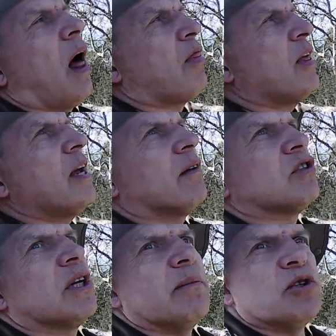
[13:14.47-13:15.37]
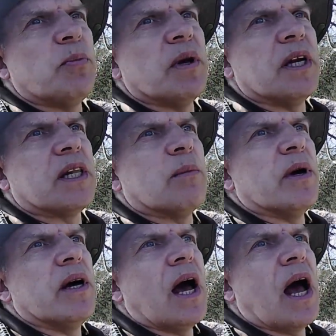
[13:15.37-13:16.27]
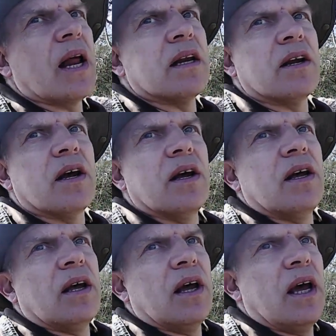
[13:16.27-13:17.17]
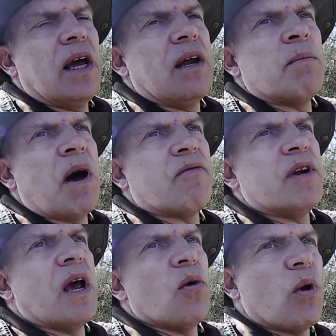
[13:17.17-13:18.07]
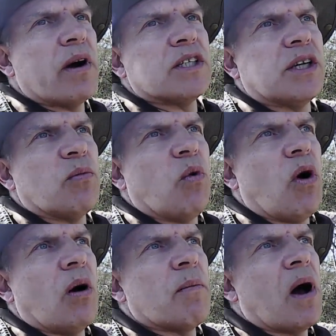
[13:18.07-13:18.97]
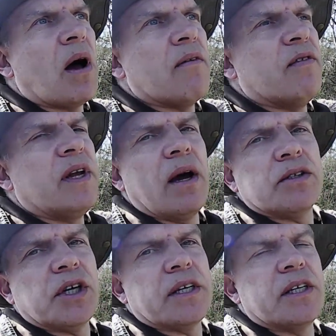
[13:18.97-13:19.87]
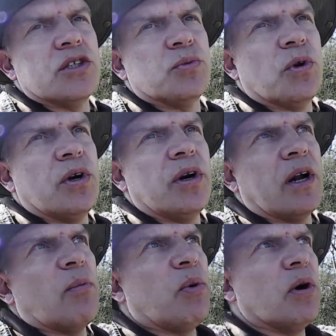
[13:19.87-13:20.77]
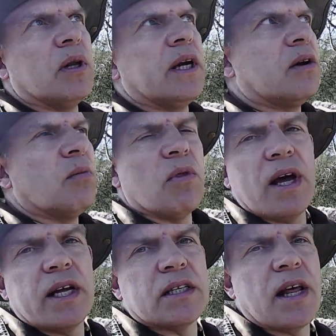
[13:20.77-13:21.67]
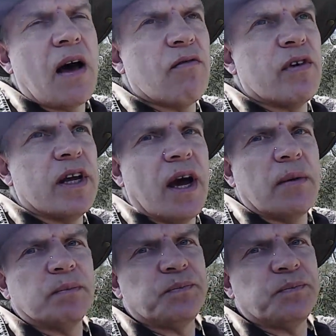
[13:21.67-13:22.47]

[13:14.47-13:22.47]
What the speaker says: think I've slipped up a little bit, and in my video where I said what my video settings were, and I'll put a link up there to that video,